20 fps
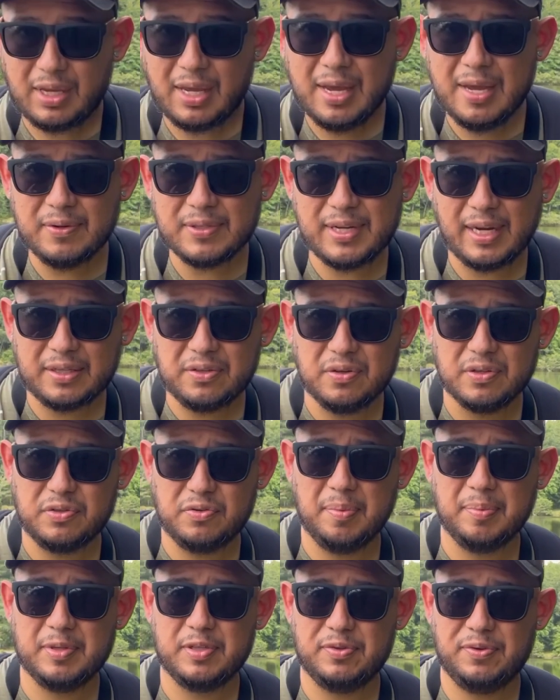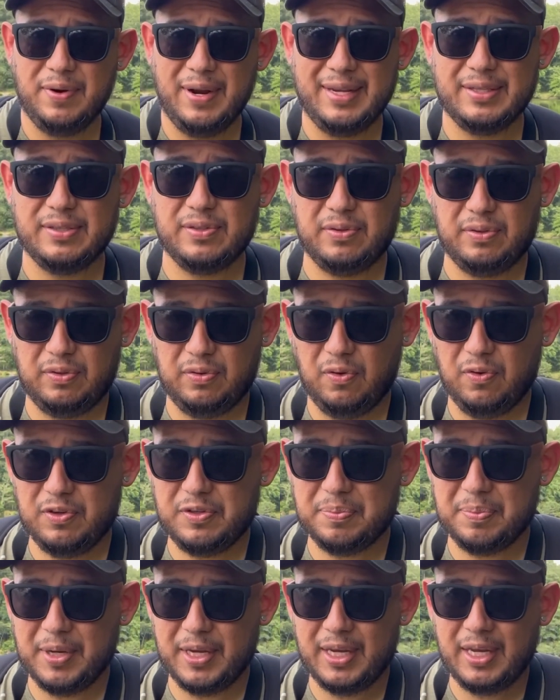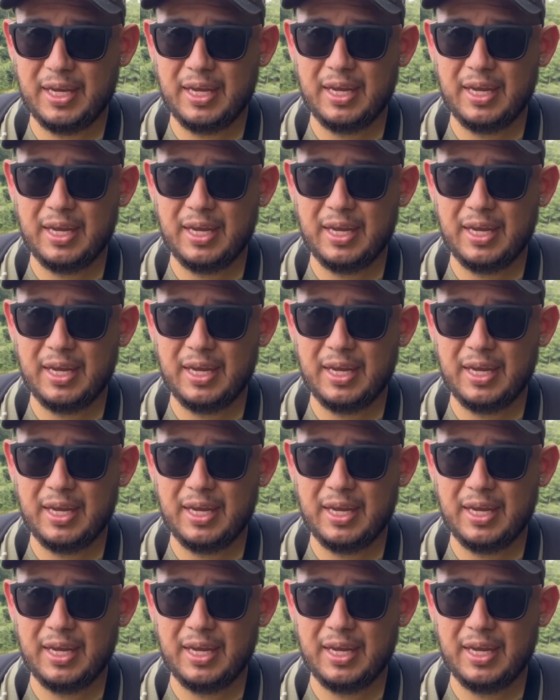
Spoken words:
He was actually swimming straight towards me